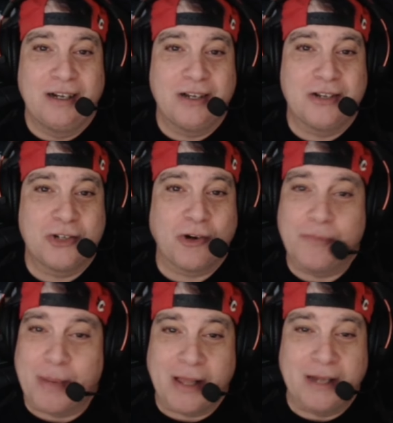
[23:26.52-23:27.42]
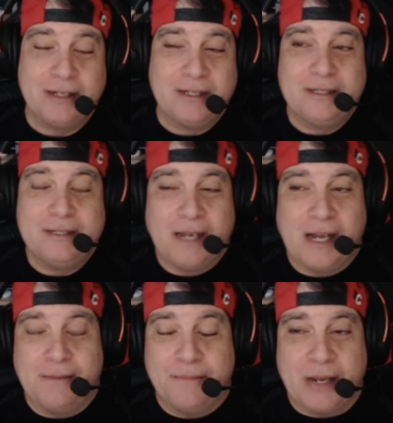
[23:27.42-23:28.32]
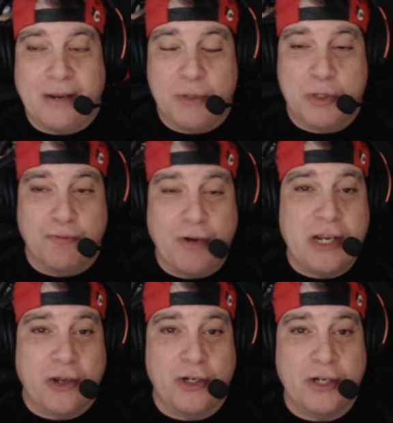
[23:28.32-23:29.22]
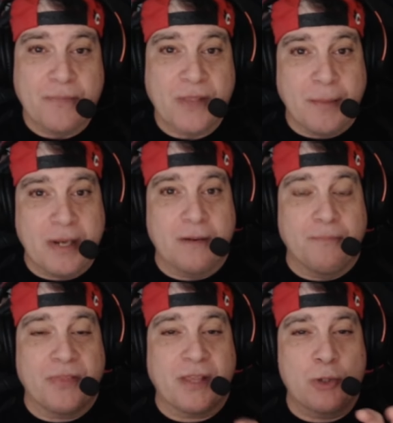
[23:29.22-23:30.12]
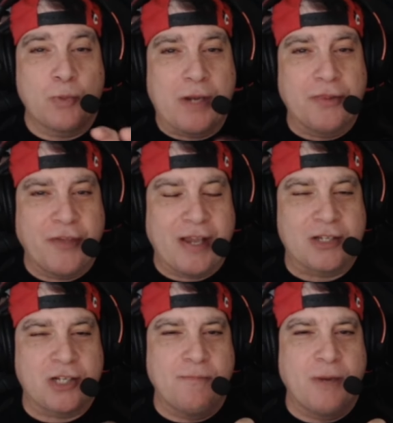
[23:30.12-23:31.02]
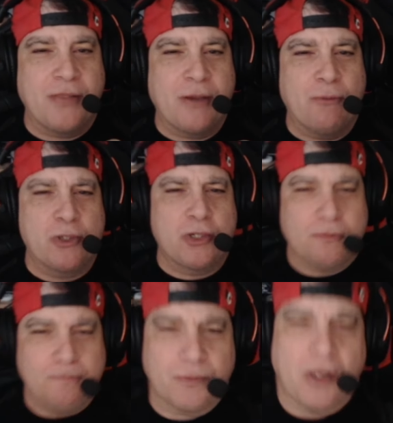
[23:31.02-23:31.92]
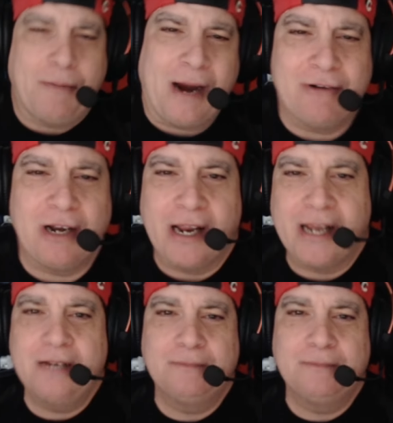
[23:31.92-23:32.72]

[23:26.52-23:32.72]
sorry about that, but it was really good. I mean, there was one thing. So there was apparently